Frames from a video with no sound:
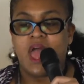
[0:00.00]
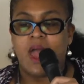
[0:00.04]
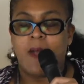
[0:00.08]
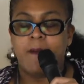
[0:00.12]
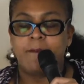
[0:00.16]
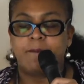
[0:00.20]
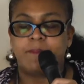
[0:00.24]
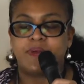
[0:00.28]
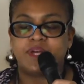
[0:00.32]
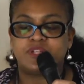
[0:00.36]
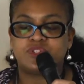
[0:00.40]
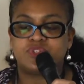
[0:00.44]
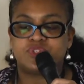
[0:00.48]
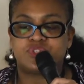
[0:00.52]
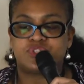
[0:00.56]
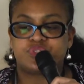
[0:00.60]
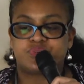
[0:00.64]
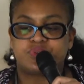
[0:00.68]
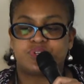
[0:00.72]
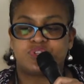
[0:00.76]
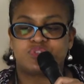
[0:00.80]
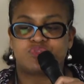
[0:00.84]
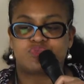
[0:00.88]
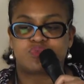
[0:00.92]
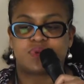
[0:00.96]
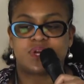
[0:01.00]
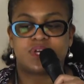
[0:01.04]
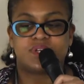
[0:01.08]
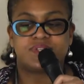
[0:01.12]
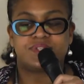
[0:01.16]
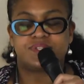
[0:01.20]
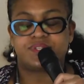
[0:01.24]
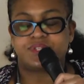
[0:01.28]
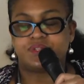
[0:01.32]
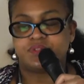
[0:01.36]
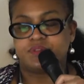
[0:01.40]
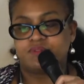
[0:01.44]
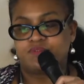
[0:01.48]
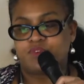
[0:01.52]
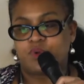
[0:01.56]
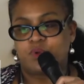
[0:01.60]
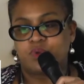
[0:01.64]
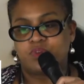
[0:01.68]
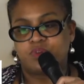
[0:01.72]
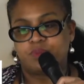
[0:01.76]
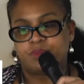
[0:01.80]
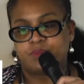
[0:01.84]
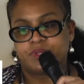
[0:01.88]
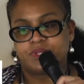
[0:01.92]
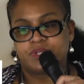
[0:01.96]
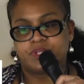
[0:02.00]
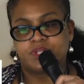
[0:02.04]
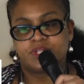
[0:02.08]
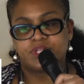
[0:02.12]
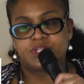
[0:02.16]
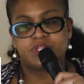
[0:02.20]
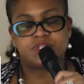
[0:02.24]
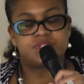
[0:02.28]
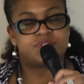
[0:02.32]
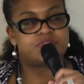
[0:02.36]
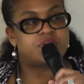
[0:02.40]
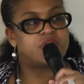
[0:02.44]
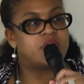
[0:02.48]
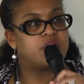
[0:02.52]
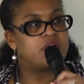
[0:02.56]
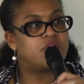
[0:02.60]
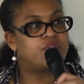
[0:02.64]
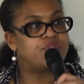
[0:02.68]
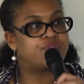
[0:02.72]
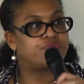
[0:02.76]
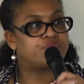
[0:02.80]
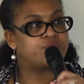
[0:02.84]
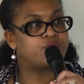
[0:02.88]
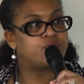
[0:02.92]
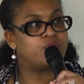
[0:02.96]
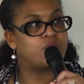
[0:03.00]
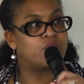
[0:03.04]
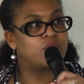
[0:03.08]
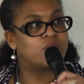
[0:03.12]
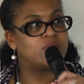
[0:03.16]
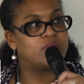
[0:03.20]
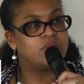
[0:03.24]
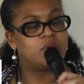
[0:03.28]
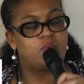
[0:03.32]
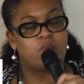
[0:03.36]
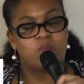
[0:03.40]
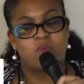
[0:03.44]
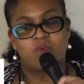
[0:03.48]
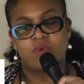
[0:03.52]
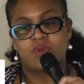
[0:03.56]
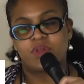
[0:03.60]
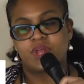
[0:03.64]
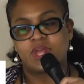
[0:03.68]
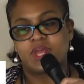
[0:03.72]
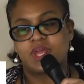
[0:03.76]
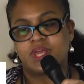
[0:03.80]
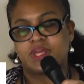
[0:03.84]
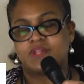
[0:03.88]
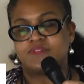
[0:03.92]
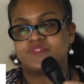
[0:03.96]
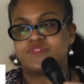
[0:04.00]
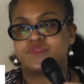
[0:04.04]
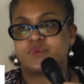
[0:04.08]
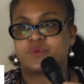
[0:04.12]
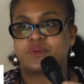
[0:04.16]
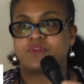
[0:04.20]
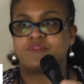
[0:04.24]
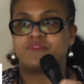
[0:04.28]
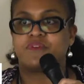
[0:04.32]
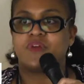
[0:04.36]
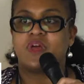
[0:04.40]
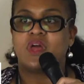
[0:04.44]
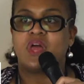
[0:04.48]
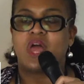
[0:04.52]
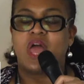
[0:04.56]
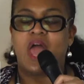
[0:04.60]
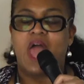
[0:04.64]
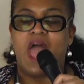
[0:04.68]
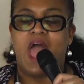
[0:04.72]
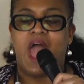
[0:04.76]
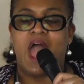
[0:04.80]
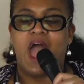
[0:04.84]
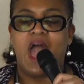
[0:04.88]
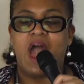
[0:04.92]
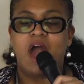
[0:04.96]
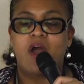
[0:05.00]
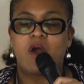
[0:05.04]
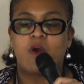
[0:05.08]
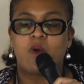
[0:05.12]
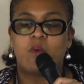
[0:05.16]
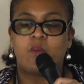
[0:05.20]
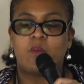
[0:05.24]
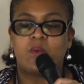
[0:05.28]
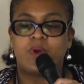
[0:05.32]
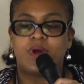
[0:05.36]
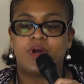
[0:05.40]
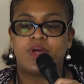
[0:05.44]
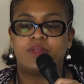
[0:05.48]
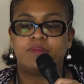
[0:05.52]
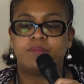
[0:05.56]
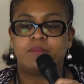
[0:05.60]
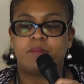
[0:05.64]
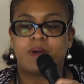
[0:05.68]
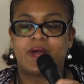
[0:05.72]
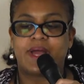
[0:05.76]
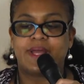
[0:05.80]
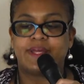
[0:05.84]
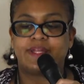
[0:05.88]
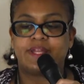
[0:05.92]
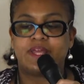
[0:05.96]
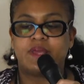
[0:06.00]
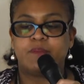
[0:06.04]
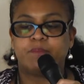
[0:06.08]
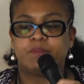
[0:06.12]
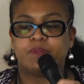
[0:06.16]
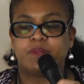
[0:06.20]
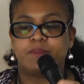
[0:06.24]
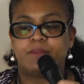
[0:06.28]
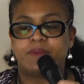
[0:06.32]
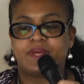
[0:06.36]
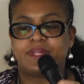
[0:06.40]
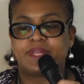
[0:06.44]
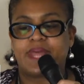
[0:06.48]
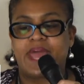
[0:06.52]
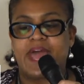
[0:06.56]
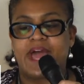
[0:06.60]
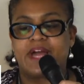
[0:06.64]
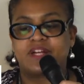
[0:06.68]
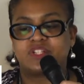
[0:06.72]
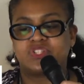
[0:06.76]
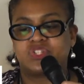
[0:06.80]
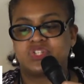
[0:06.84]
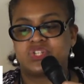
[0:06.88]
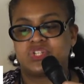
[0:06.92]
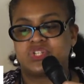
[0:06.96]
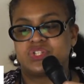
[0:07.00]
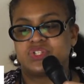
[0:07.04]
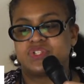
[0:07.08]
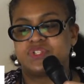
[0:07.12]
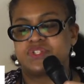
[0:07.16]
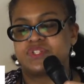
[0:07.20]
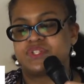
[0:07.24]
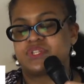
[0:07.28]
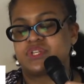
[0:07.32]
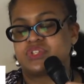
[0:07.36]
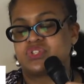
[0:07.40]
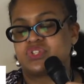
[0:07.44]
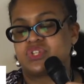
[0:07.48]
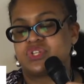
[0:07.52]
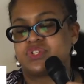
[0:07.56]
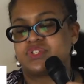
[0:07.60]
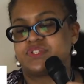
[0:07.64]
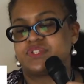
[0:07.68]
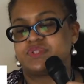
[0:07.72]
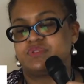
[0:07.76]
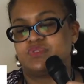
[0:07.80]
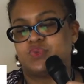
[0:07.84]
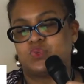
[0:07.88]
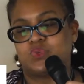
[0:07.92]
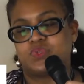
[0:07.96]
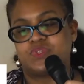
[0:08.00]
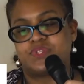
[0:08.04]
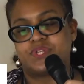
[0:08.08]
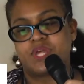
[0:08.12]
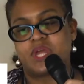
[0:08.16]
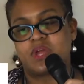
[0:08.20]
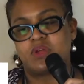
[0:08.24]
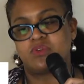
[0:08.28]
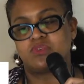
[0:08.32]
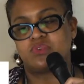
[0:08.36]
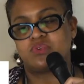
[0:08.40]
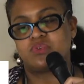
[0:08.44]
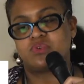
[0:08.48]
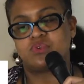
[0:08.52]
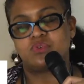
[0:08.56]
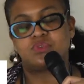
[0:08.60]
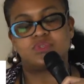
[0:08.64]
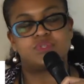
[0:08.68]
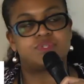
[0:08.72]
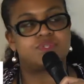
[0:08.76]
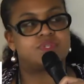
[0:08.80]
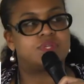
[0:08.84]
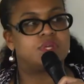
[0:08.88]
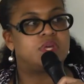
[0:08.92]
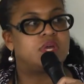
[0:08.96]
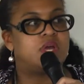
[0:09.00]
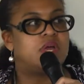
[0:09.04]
Measures to address the vulnerabilities through early warning and sort of how one might implement actions such as new standards,